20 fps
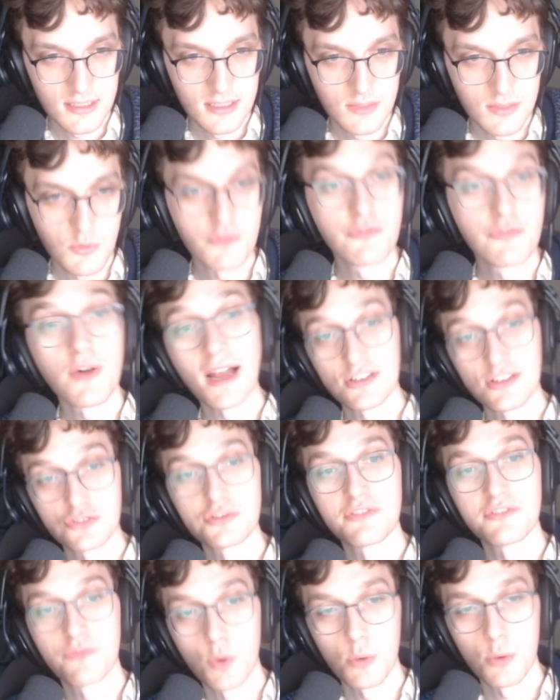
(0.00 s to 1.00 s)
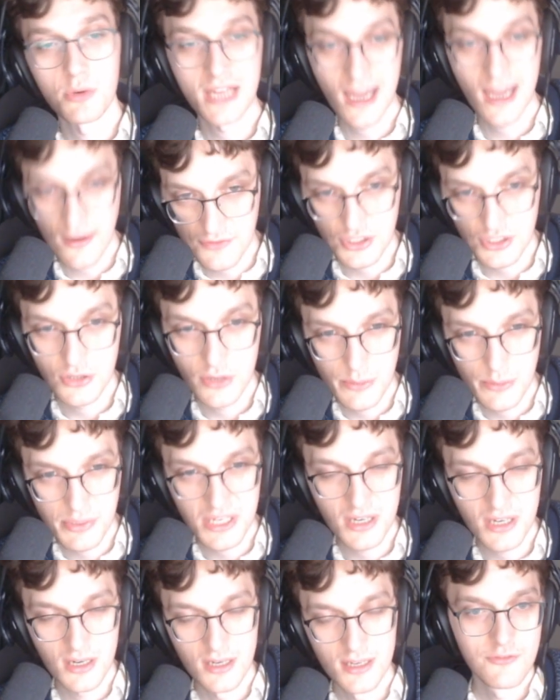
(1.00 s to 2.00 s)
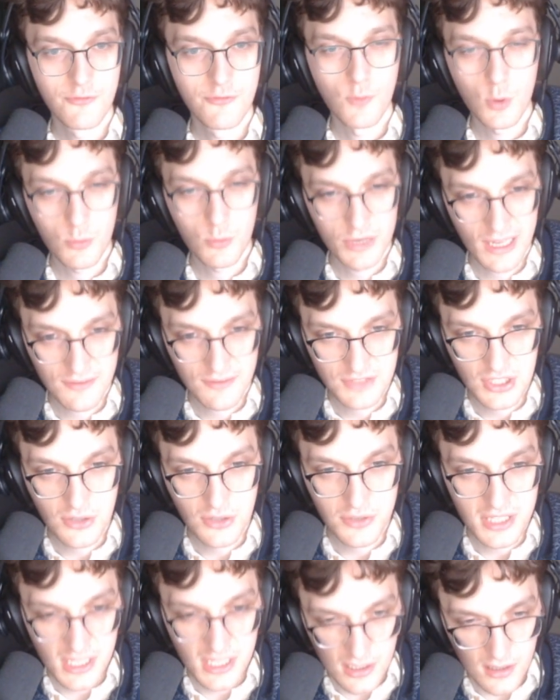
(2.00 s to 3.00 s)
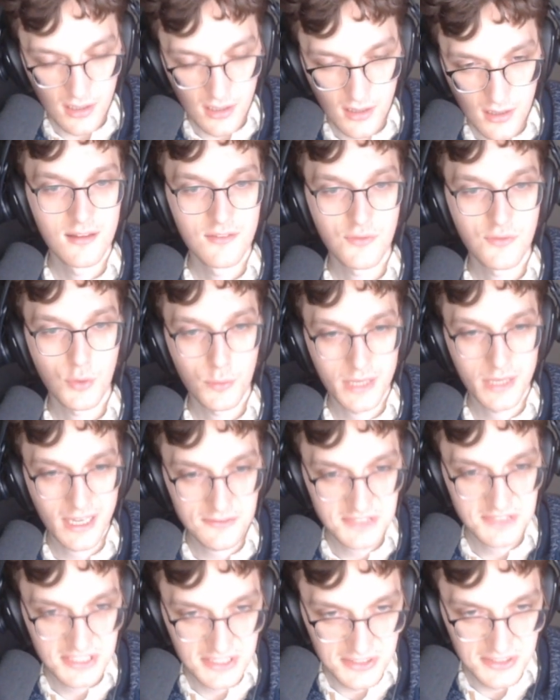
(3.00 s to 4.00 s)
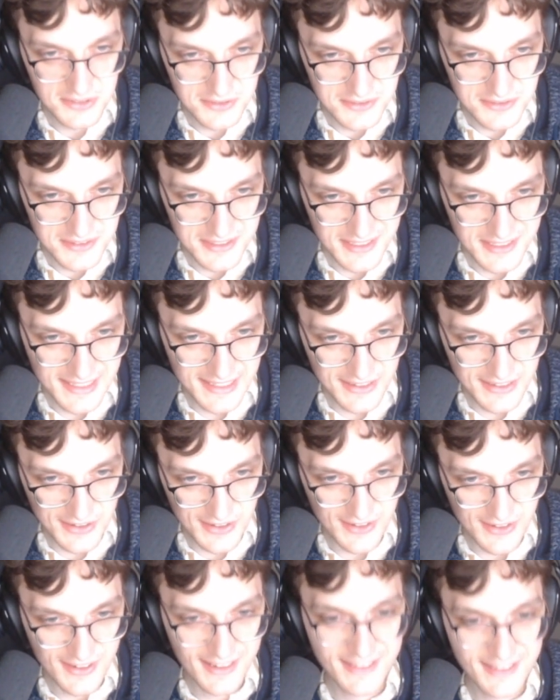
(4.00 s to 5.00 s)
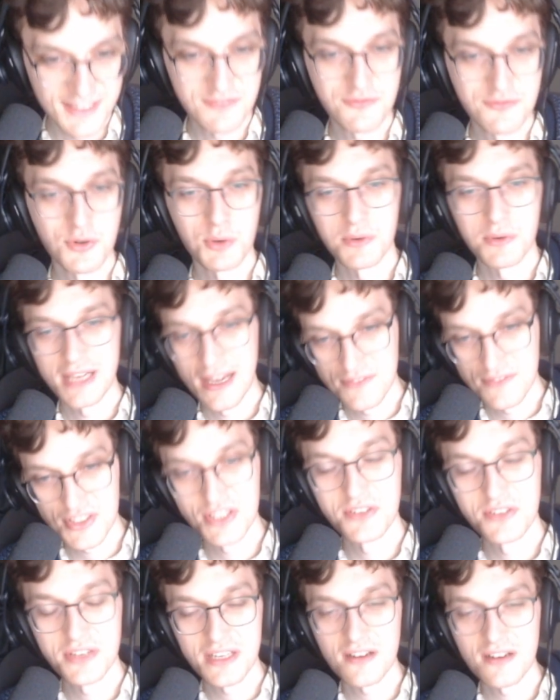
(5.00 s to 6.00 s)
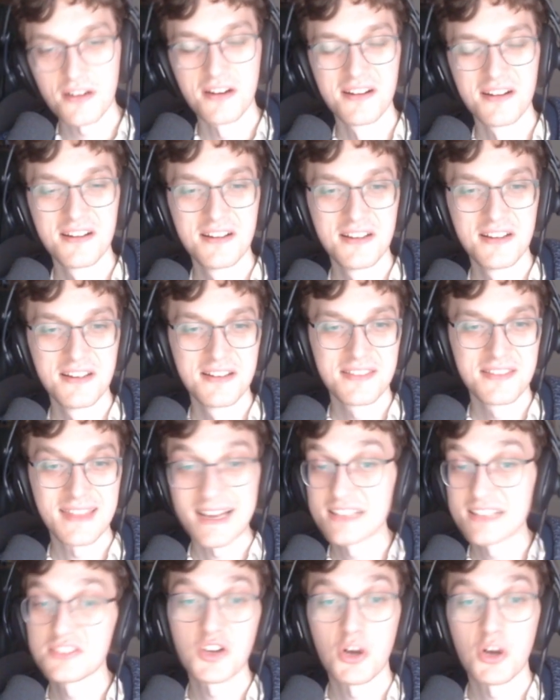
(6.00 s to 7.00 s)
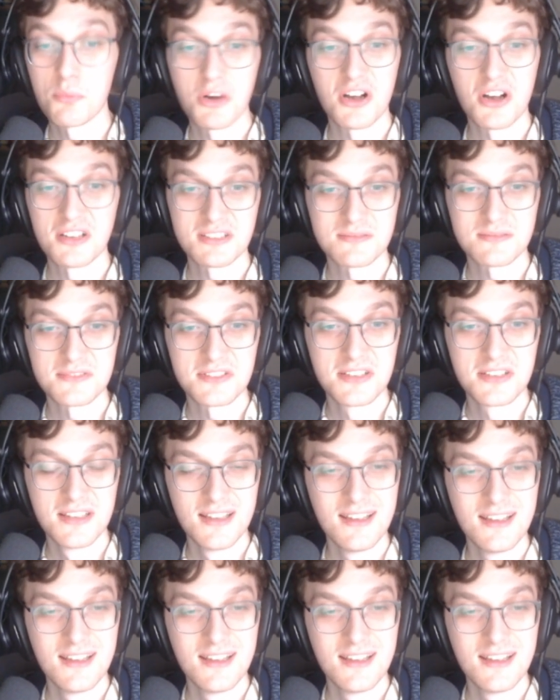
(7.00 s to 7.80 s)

Well, actually, 4 would have to go up here. 4 would have to go here. 4 would have to go here. And then 4 would have to go here. That's all possible.